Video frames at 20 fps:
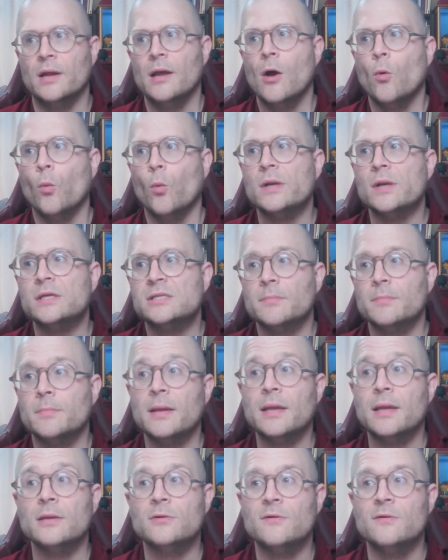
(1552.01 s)
What does it mean
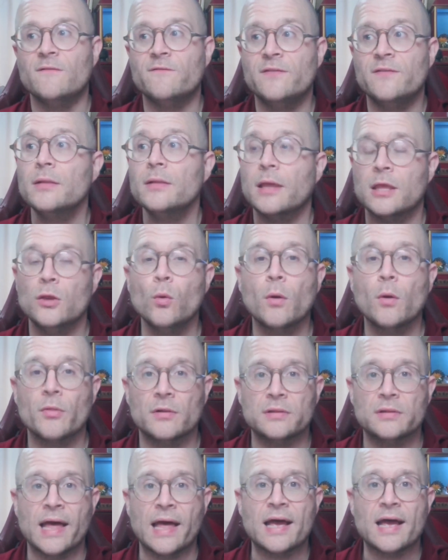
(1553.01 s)
to feel like you are the
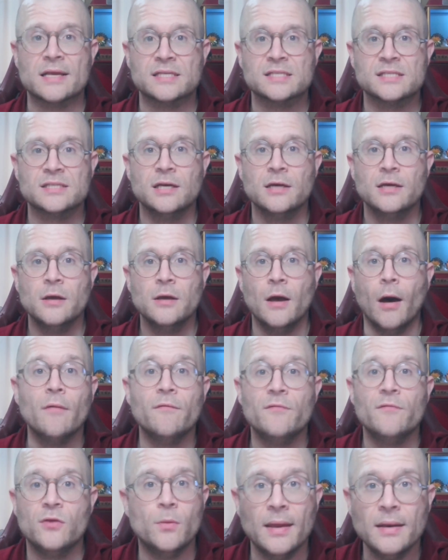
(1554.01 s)
last of
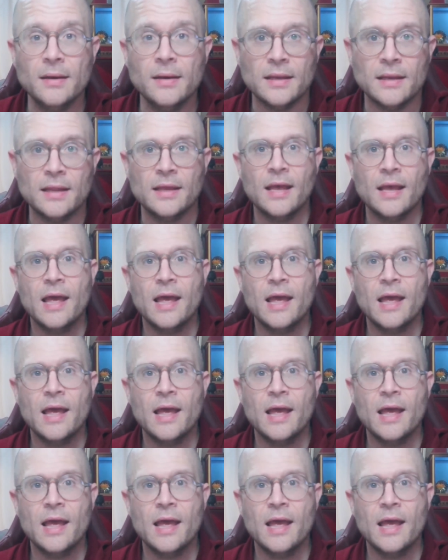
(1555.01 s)
humanity?